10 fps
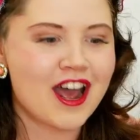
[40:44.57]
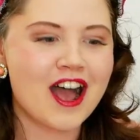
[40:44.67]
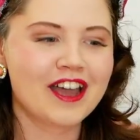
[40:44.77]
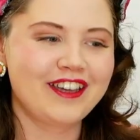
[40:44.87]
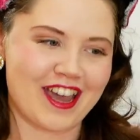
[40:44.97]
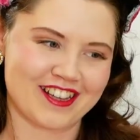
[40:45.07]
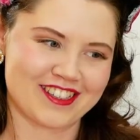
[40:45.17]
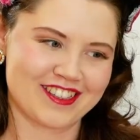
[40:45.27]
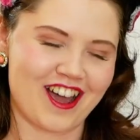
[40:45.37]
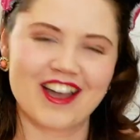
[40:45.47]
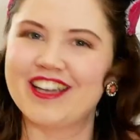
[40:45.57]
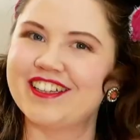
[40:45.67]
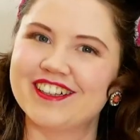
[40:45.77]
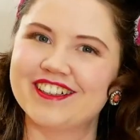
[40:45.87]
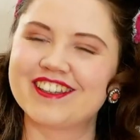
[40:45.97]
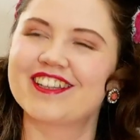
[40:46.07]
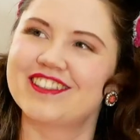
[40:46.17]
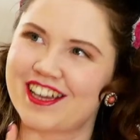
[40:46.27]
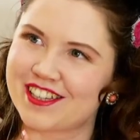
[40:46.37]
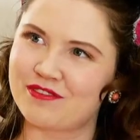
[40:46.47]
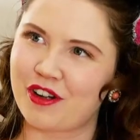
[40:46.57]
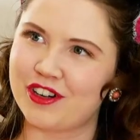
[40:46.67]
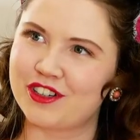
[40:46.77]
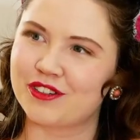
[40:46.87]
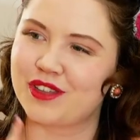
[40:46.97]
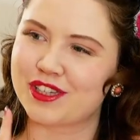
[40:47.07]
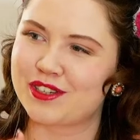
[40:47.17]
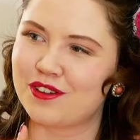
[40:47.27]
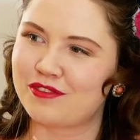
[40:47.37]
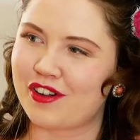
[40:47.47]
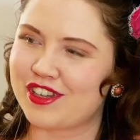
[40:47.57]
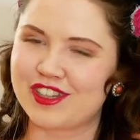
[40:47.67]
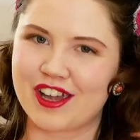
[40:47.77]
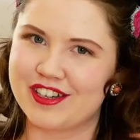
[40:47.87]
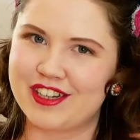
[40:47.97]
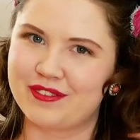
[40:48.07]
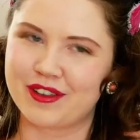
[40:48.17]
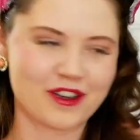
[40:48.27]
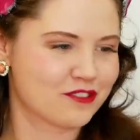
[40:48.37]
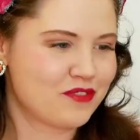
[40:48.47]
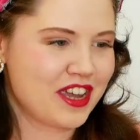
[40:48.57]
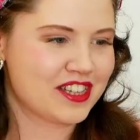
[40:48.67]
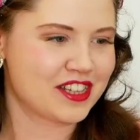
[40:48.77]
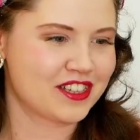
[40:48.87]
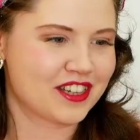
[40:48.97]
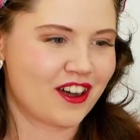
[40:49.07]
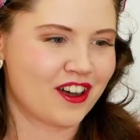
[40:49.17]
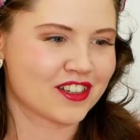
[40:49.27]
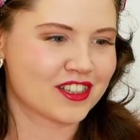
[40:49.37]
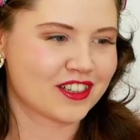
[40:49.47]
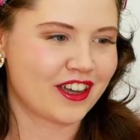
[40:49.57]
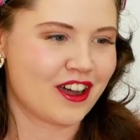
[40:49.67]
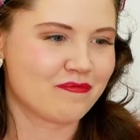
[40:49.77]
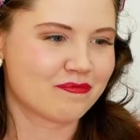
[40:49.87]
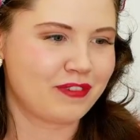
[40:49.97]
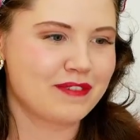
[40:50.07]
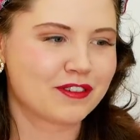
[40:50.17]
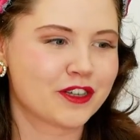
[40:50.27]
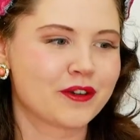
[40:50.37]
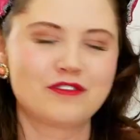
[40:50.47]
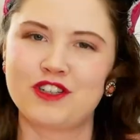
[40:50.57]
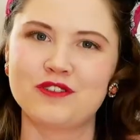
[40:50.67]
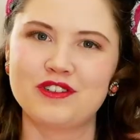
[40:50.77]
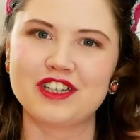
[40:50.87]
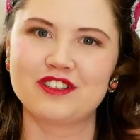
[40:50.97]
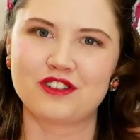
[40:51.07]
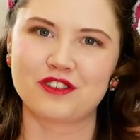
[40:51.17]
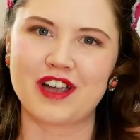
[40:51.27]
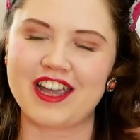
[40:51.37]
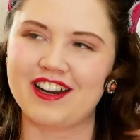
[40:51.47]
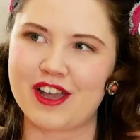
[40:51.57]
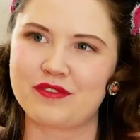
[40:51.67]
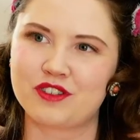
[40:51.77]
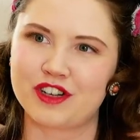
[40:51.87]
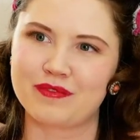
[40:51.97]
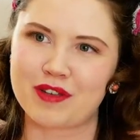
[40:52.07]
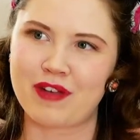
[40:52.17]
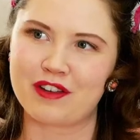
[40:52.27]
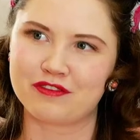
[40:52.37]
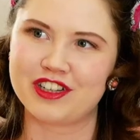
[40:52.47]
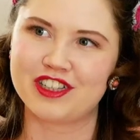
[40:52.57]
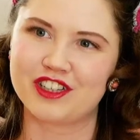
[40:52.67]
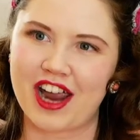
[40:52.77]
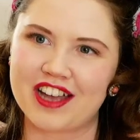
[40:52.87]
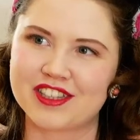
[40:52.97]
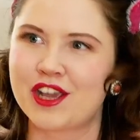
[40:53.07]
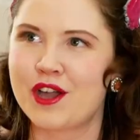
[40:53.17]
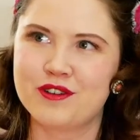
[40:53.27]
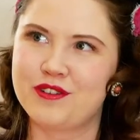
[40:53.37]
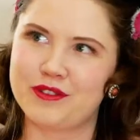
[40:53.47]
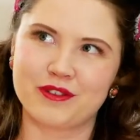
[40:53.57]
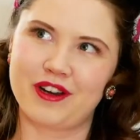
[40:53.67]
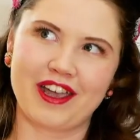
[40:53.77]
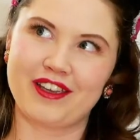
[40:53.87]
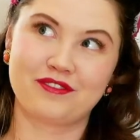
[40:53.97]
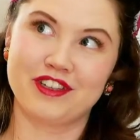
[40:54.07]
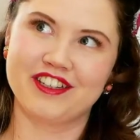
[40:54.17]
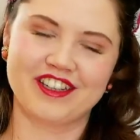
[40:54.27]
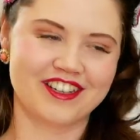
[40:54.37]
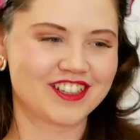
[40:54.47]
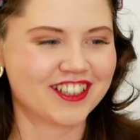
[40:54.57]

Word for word: Yes, I. Th- that's very true. That's not very scientific of me, is it, to ask um, people who have tuned in to a live stream about vintage hats, do you like vintage?